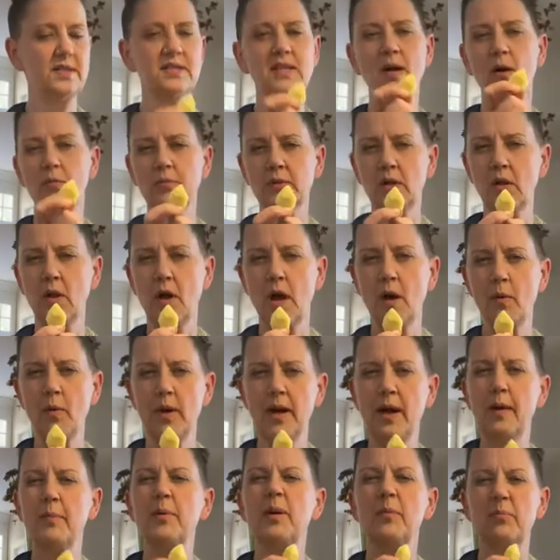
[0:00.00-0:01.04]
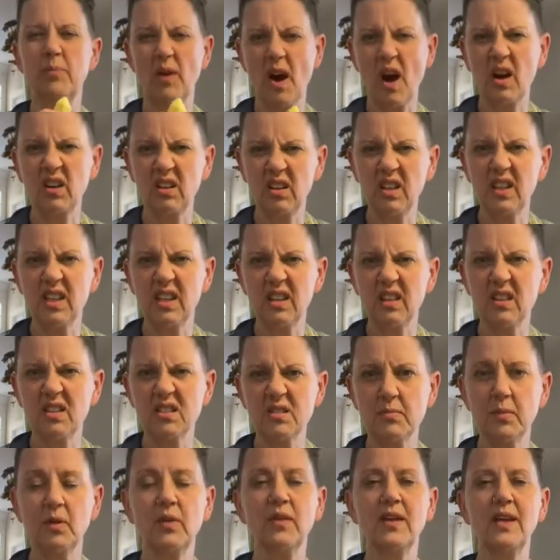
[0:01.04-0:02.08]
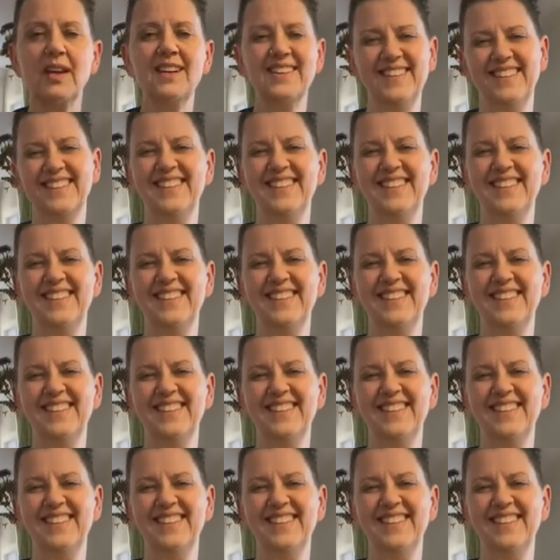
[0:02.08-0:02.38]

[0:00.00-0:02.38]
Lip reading: helped a lot when I put broccoli in the smoothie,